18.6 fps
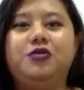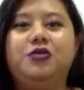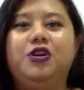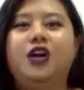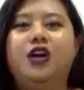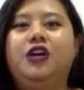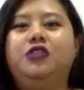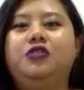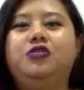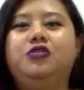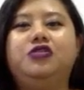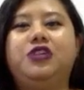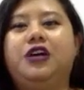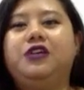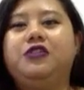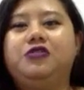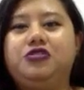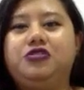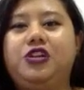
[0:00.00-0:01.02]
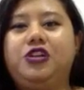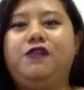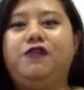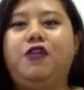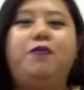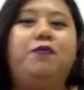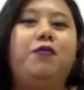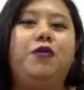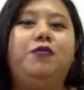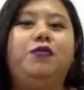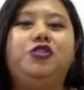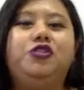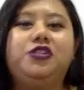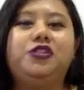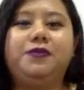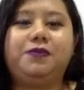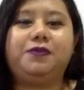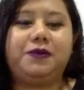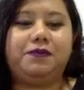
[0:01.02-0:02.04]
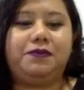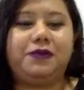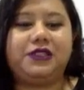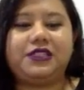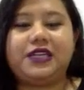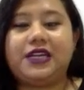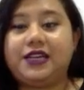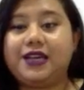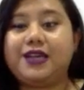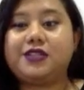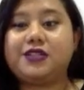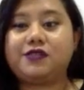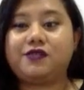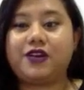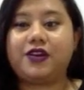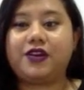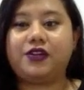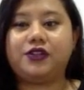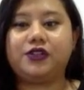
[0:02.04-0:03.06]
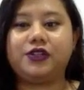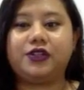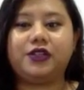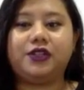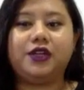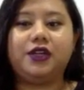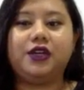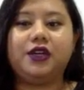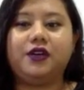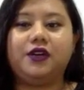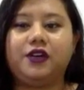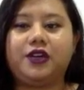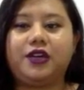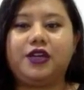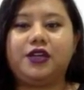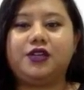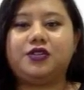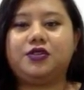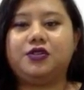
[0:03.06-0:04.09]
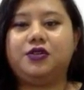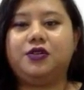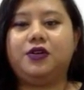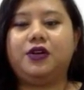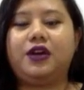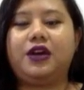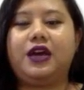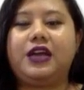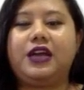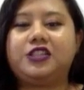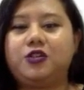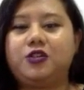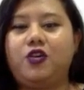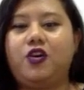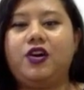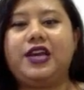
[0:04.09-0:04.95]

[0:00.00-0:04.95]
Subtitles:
So those are usually for promotional purpose, and that's very good. Okay, so as